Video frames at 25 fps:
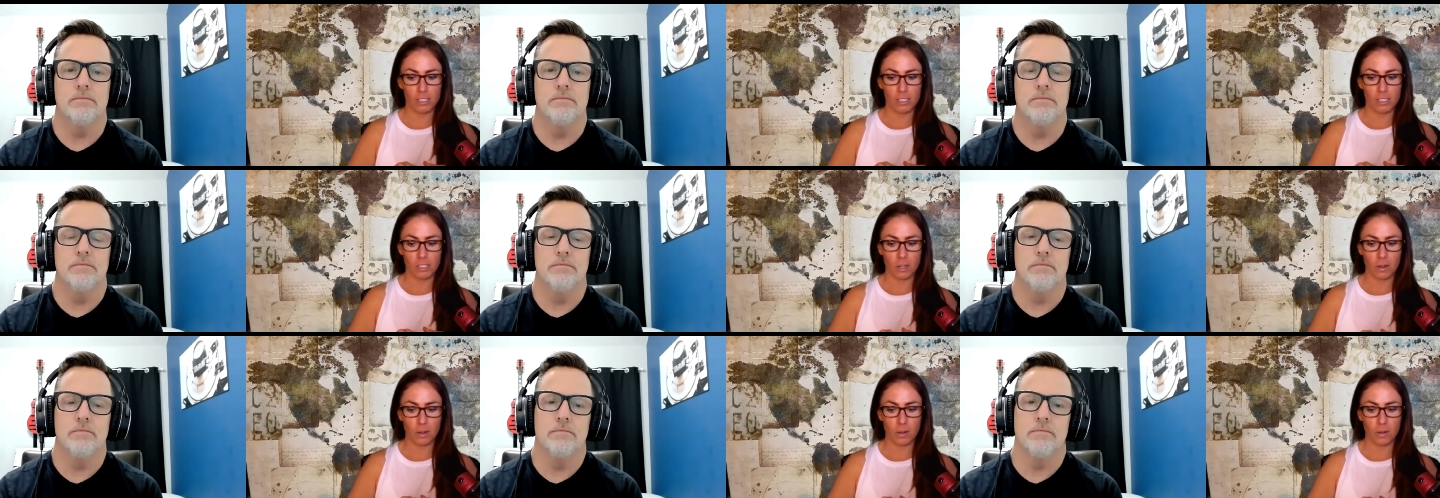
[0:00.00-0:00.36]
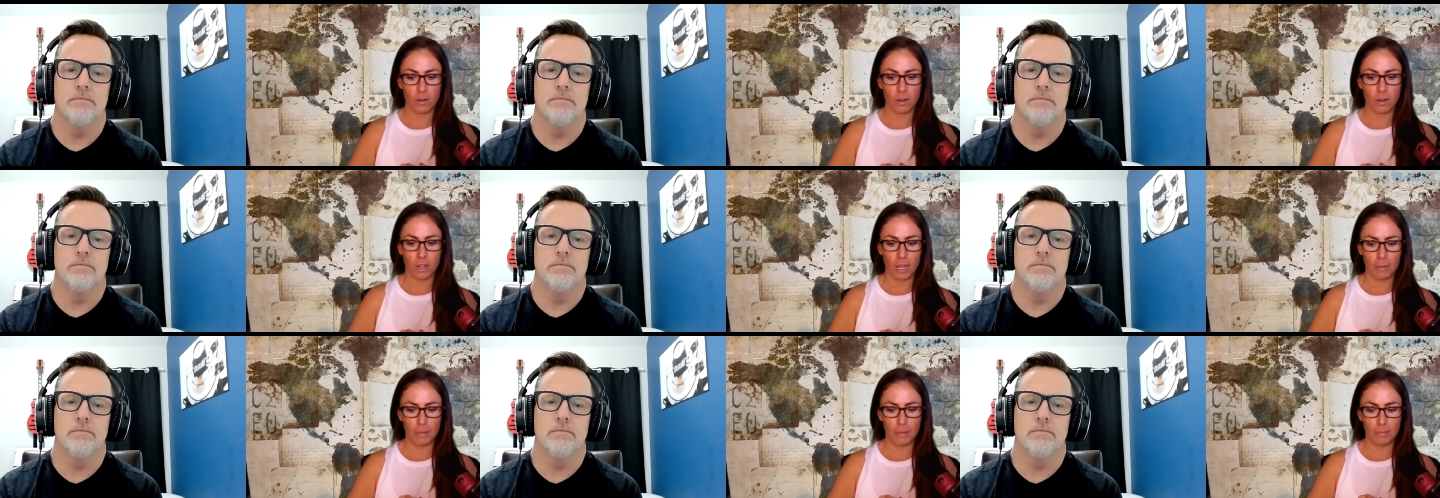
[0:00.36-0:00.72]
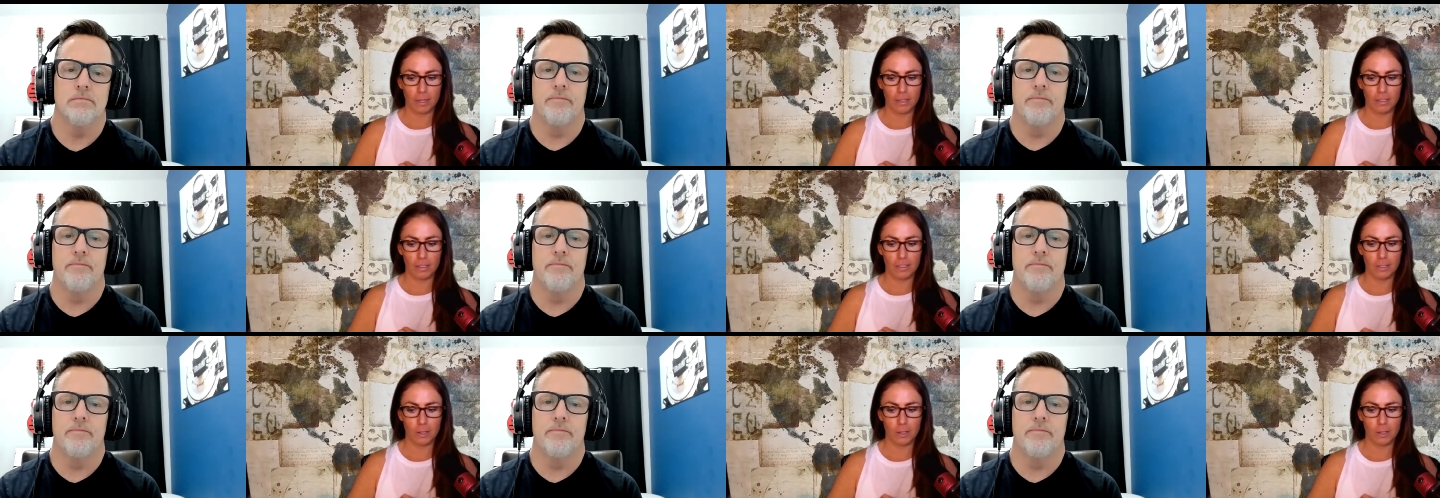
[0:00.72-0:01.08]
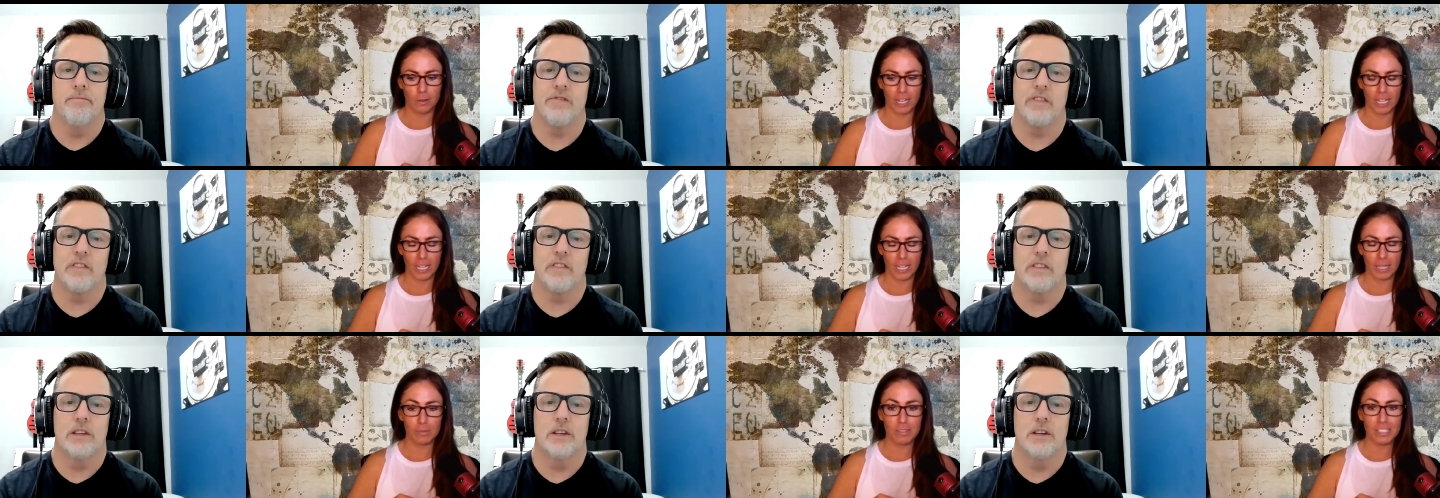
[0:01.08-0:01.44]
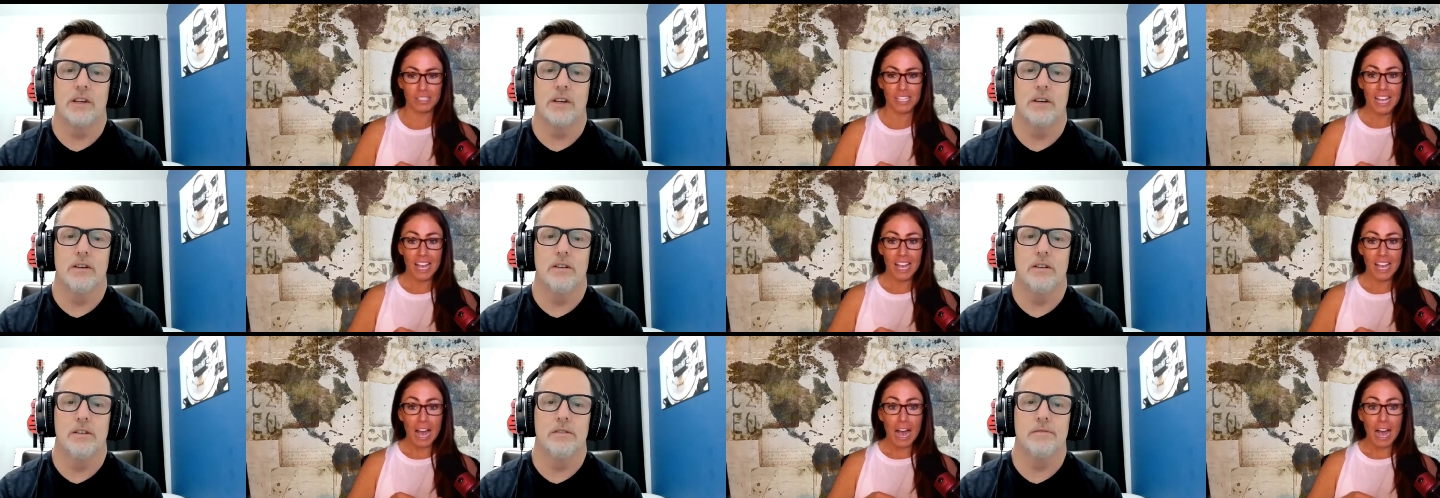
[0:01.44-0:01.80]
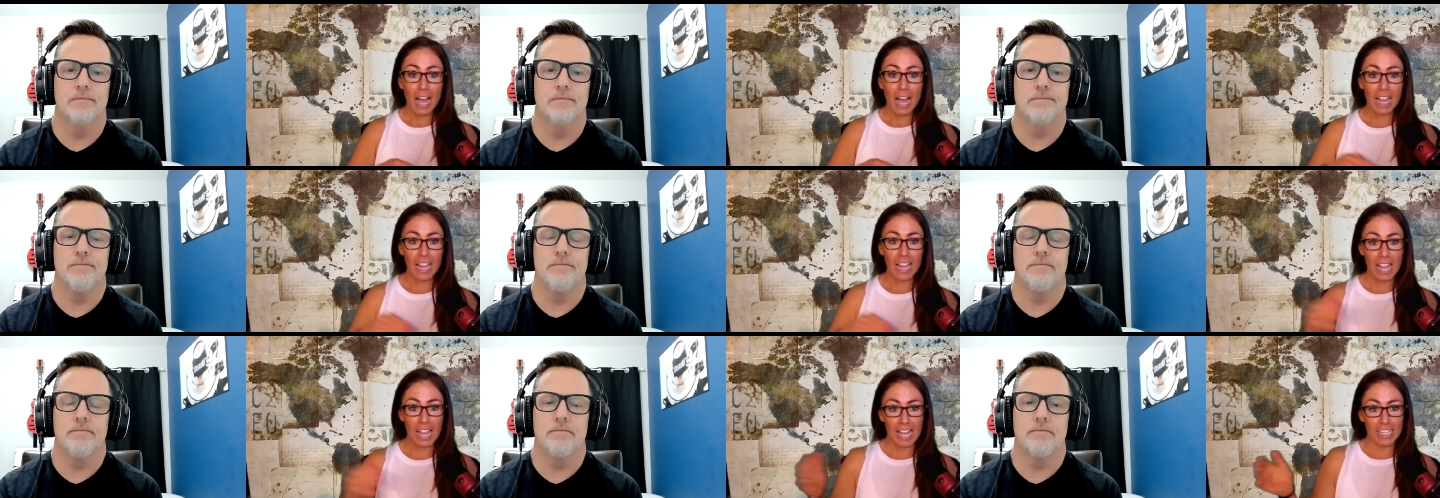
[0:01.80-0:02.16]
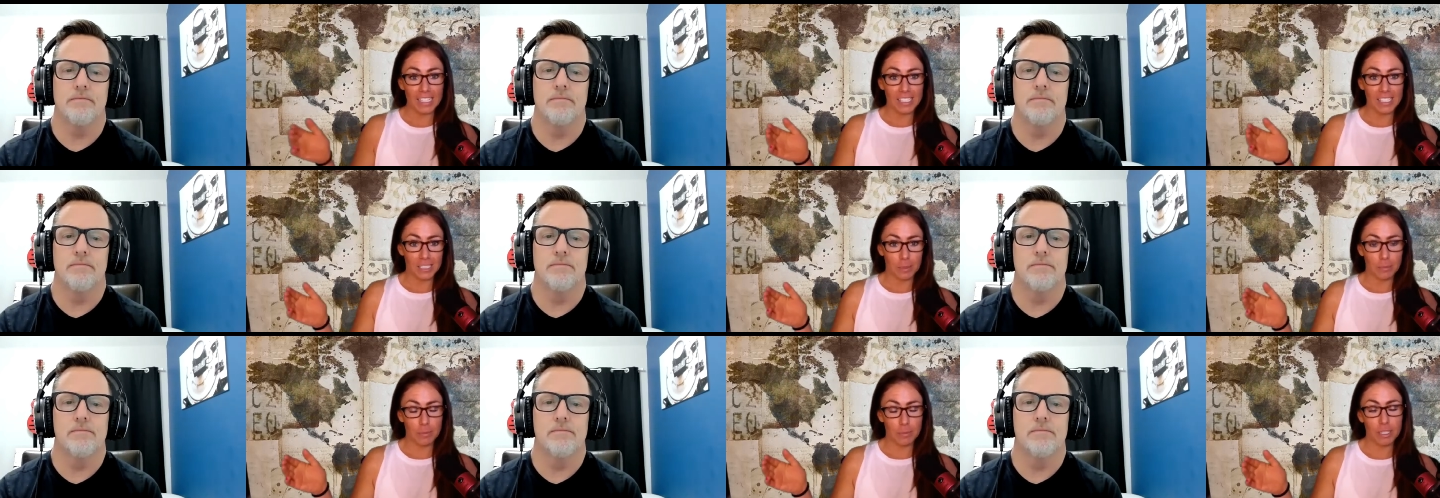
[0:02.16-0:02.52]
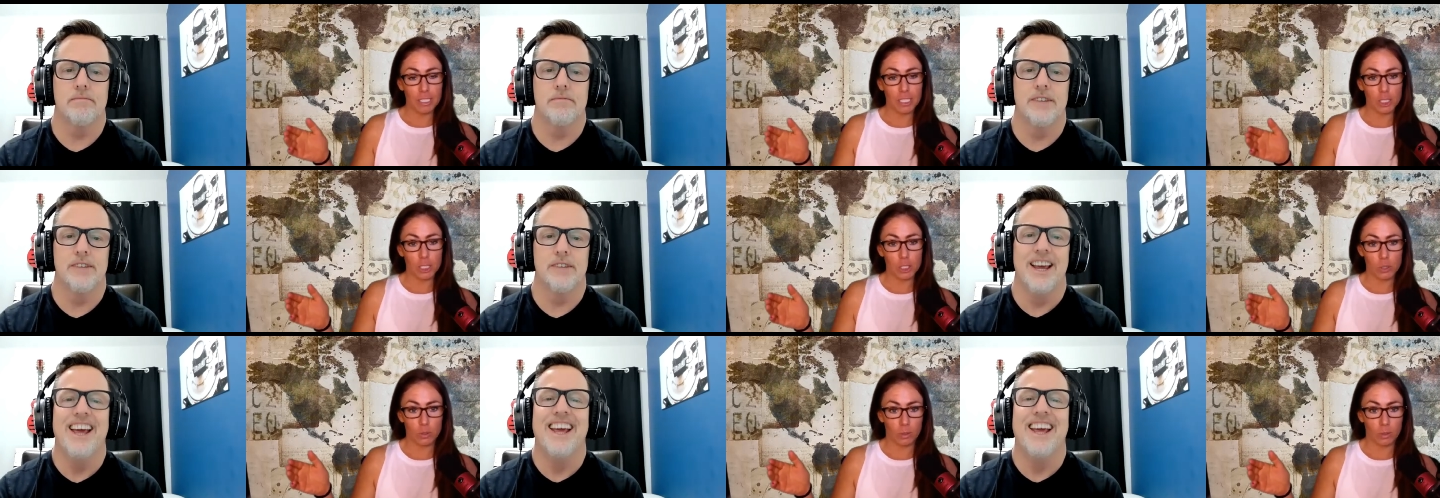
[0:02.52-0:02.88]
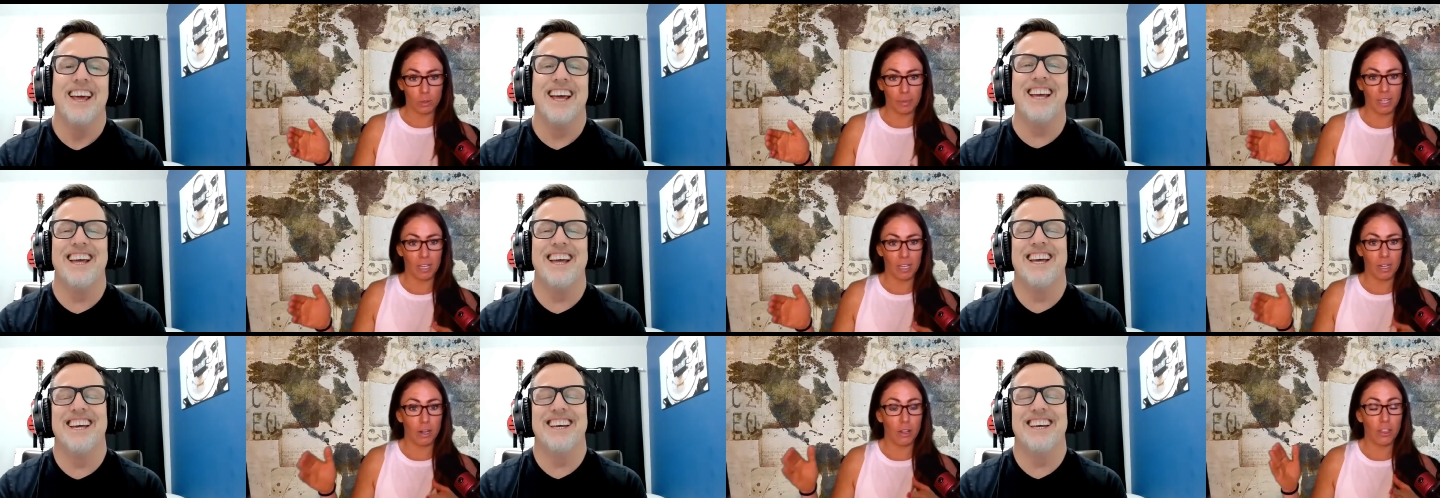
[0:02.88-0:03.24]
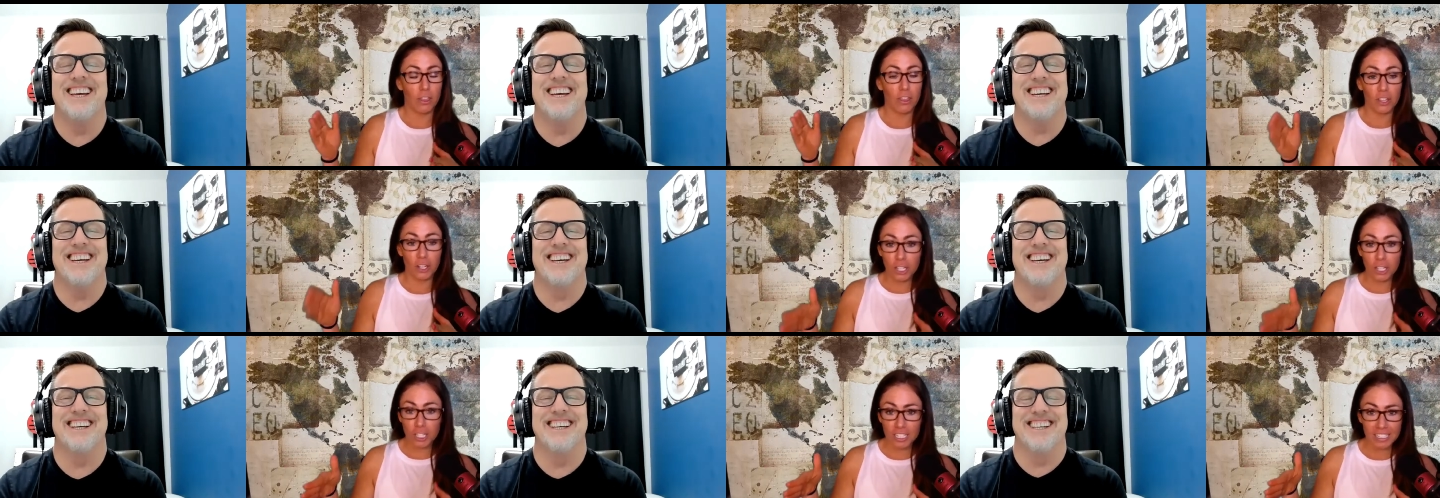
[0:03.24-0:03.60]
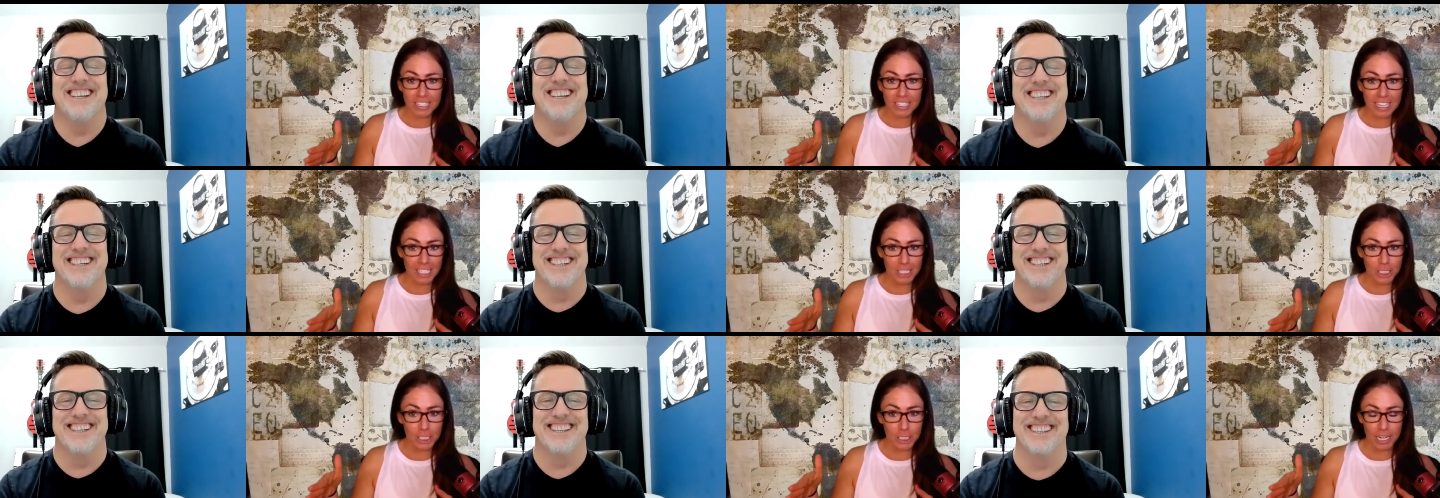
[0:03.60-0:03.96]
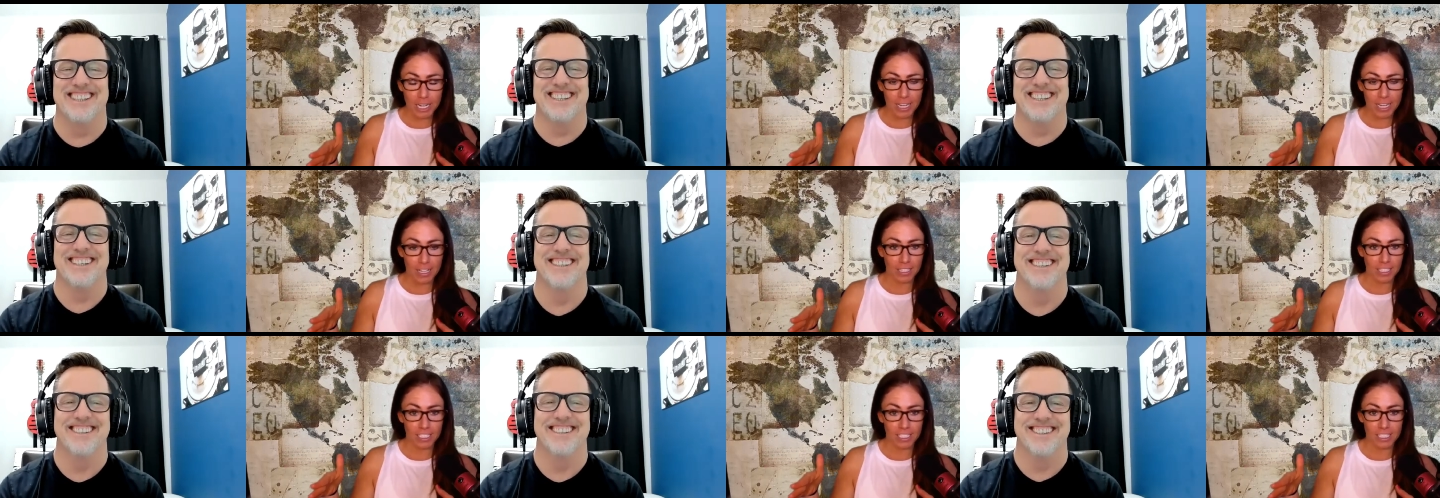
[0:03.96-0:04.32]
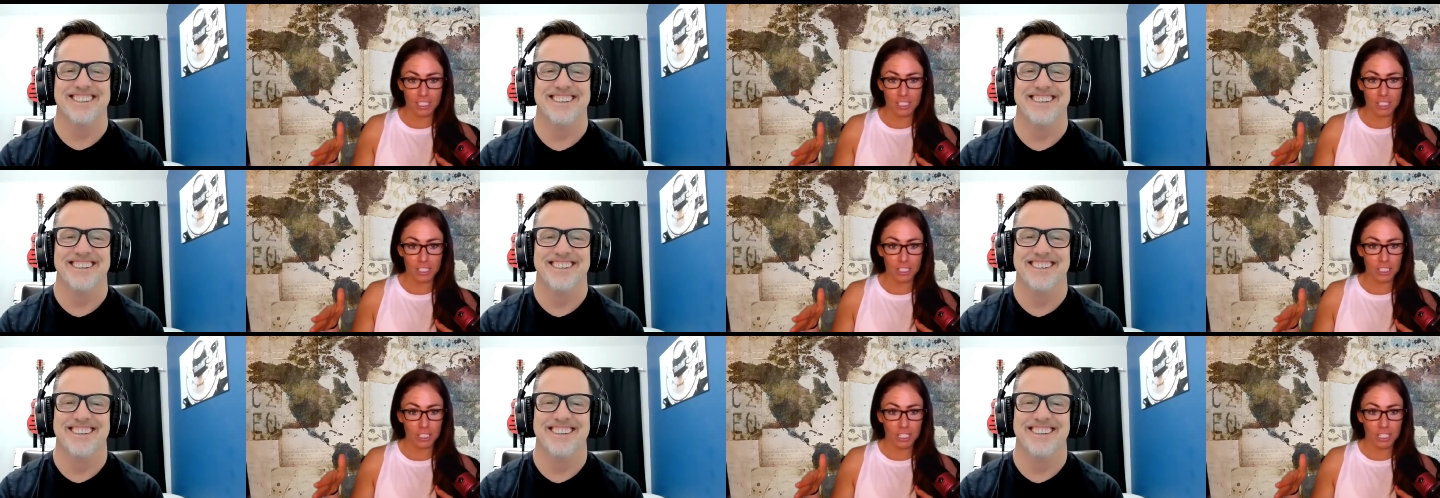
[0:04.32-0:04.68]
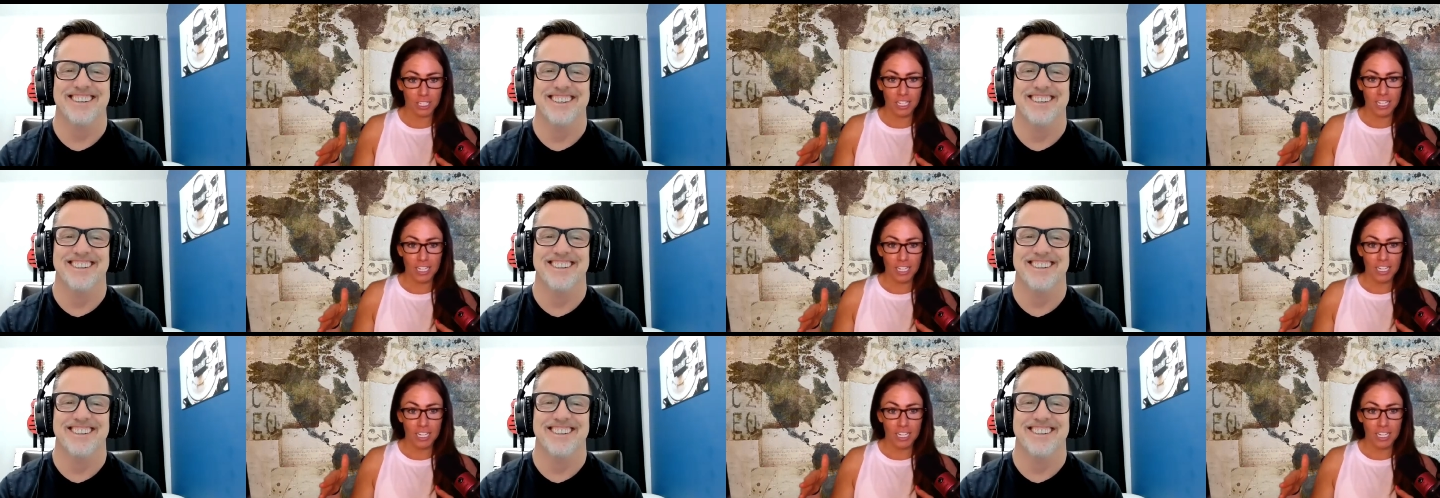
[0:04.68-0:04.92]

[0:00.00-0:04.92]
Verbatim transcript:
Speaker 1: And so I'm no names. I asked someone to join me on a thirty-day challenge.